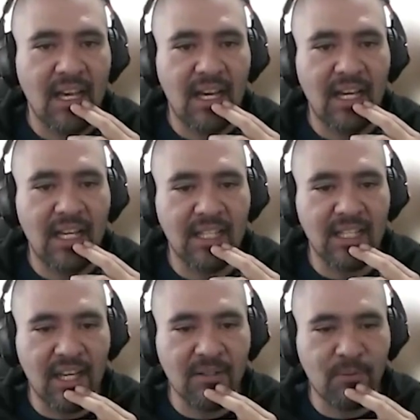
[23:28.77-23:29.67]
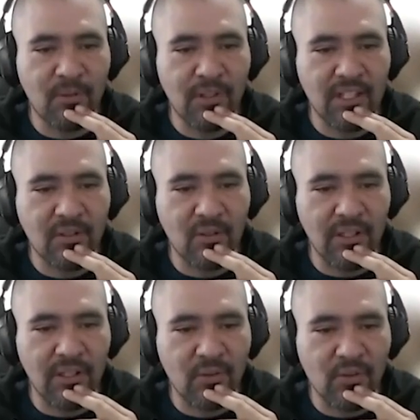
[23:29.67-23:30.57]
the dashboard, is
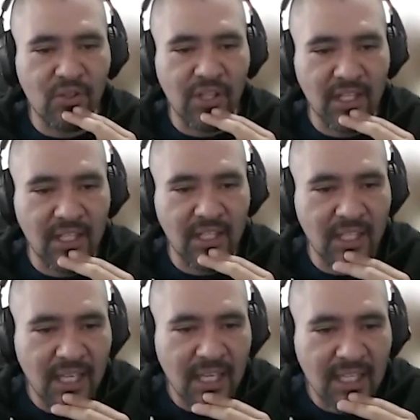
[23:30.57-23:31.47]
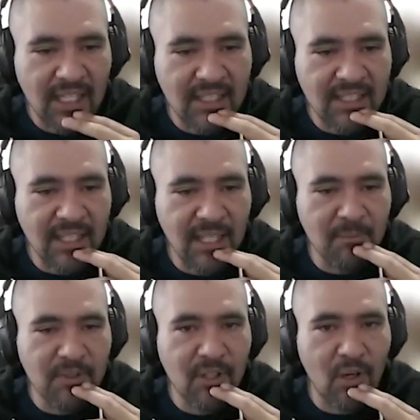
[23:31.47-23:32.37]
going to check this
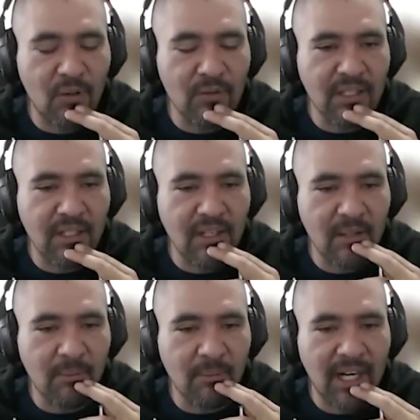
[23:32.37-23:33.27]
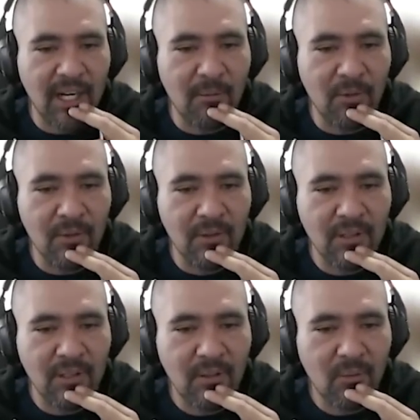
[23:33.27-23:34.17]
teams counter variable
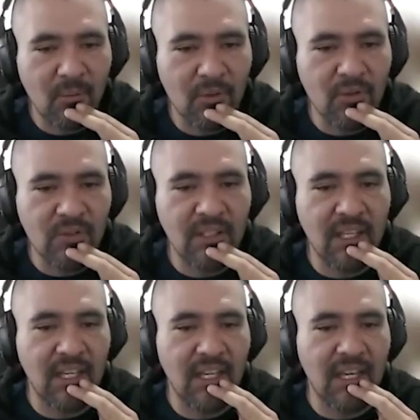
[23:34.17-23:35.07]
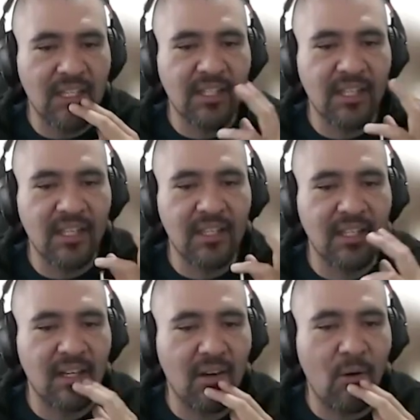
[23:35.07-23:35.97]
using the
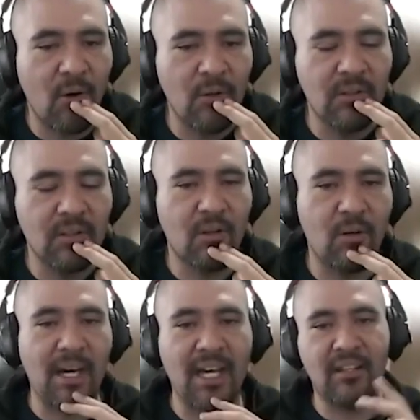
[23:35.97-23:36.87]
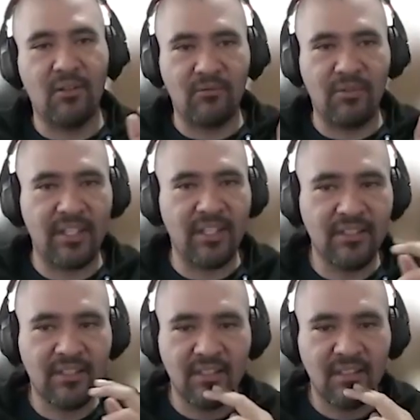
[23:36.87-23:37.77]
hgetAll command on
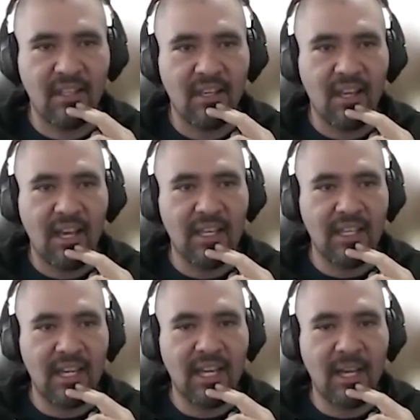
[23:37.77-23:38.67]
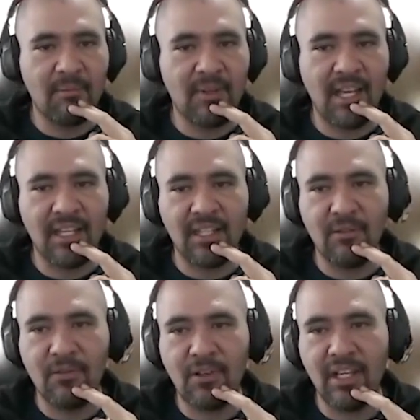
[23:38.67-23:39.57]
Redis. And I have like
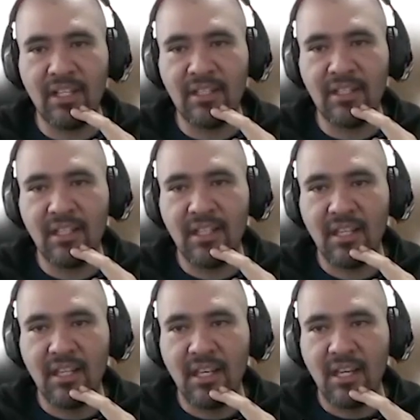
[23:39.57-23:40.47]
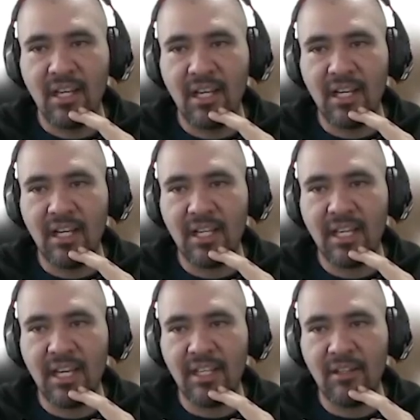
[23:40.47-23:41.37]
different
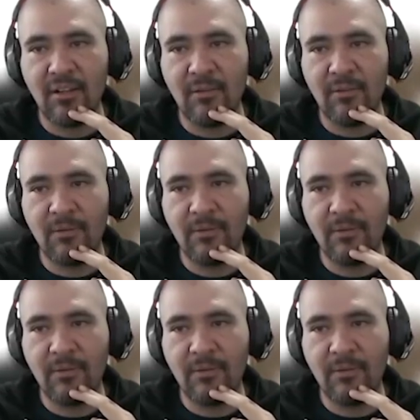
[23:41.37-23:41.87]
kind of